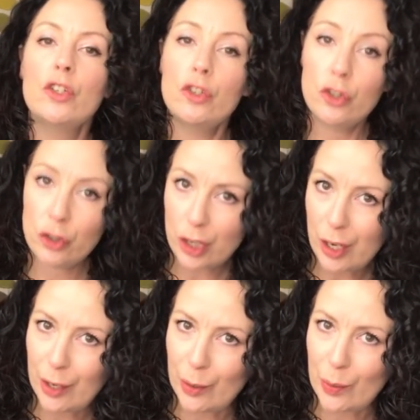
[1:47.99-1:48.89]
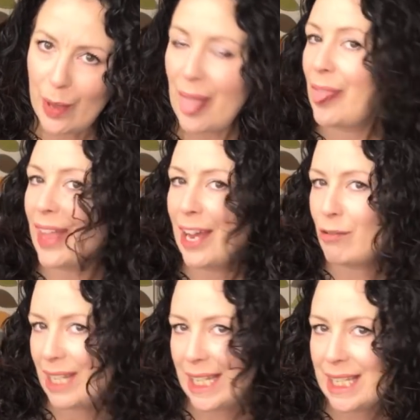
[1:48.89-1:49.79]
So there
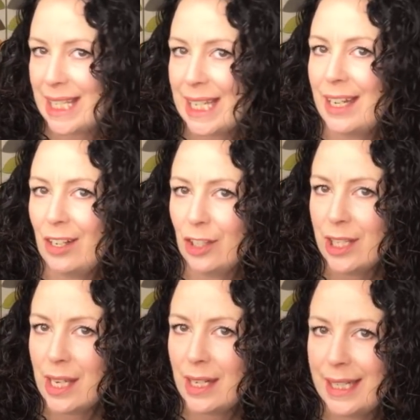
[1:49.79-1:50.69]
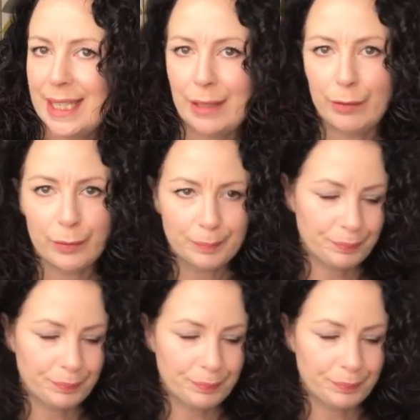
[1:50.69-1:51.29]
is an alternative,